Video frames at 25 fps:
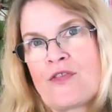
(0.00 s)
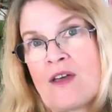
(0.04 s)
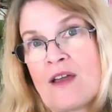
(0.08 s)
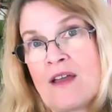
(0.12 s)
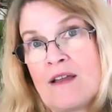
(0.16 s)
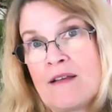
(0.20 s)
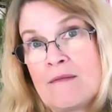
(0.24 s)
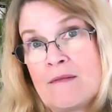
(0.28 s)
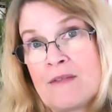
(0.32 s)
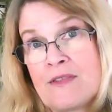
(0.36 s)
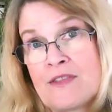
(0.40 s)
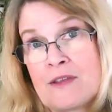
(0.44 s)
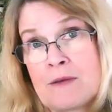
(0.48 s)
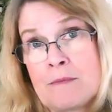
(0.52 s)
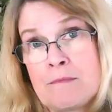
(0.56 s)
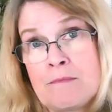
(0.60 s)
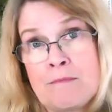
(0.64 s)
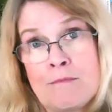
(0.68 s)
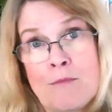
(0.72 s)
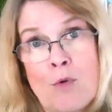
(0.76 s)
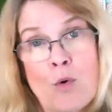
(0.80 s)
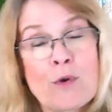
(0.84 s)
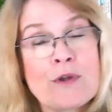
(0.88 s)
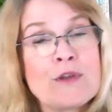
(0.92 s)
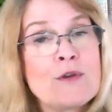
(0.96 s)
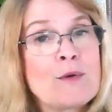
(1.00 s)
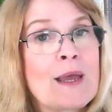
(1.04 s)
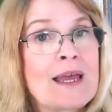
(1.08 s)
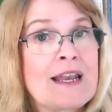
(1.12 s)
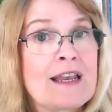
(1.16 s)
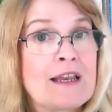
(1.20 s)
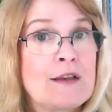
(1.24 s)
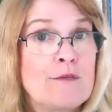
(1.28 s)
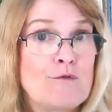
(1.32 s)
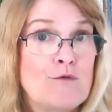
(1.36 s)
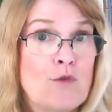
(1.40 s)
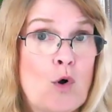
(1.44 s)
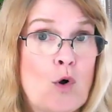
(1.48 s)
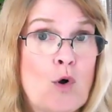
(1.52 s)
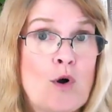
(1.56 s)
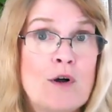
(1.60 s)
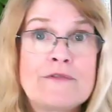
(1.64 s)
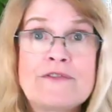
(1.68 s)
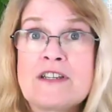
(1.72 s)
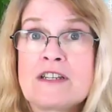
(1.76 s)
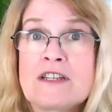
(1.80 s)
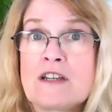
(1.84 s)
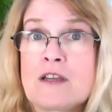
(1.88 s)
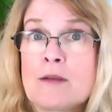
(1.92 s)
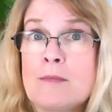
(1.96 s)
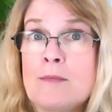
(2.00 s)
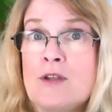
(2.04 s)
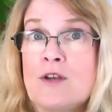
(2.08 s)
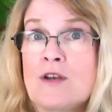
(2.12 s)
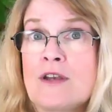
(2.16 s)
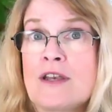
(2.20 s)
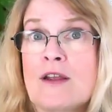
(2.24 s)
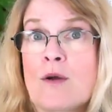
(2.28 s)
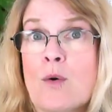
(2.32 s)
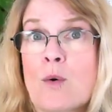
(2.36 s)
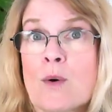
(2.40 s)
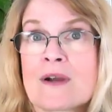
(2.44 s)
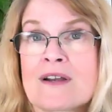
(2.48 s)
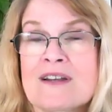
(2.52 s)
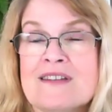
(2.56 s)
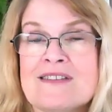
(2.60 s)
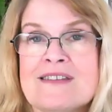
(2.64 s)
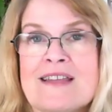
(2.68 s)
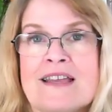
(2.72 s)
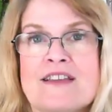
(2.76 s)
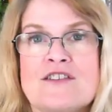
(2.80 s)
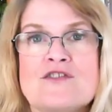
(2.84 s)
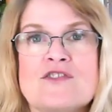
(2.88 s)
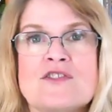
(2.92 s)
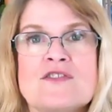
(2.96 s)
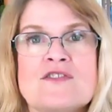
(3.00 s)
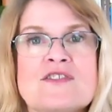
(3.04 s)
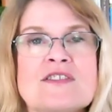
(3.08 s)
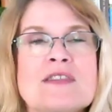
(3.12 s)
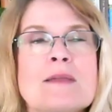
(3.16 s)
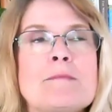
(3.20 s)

the more you get involved in community organizations,